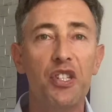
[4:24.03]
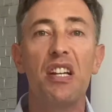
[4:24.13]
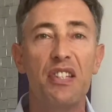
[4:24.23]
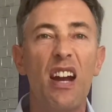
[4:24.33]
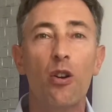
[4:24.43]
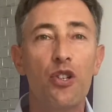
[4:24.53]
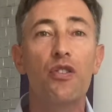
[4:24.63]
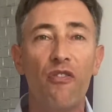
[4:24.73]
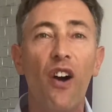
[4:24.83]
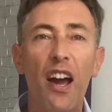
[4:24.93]
he dared to
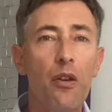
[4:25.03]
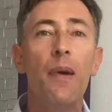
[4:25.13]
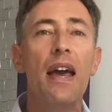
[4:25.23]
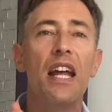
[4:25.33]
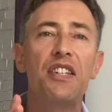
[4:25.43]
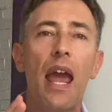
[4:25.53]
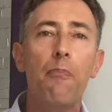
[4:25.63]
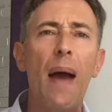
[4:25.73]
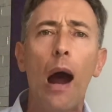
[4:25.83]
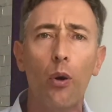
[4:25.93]
defy them, it's a
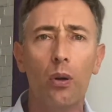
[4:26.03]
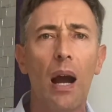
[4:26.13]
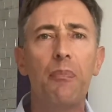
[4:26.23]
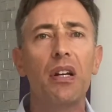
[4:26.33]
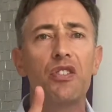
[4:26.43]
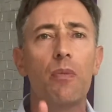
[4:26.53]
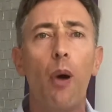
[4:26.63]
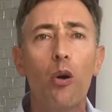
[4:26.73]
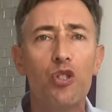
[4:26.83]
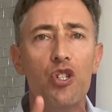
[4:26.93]
power grab because he
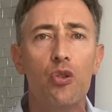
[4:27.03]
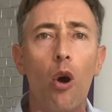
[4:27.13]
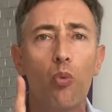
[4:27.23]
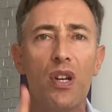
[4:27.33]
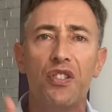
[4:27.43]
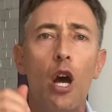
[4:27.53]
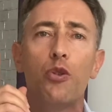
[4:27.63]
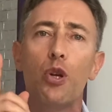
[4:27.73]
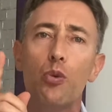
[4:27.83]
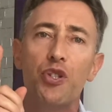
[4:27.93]
poses no risk
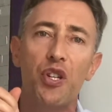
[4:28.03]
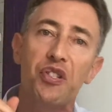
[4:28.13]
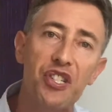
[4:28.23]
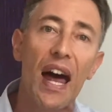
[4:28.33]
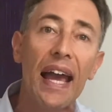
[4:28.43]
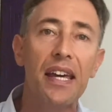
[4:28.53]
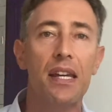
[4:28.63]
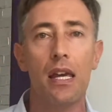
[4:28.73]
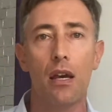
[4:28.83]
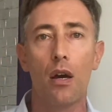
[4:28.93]
to society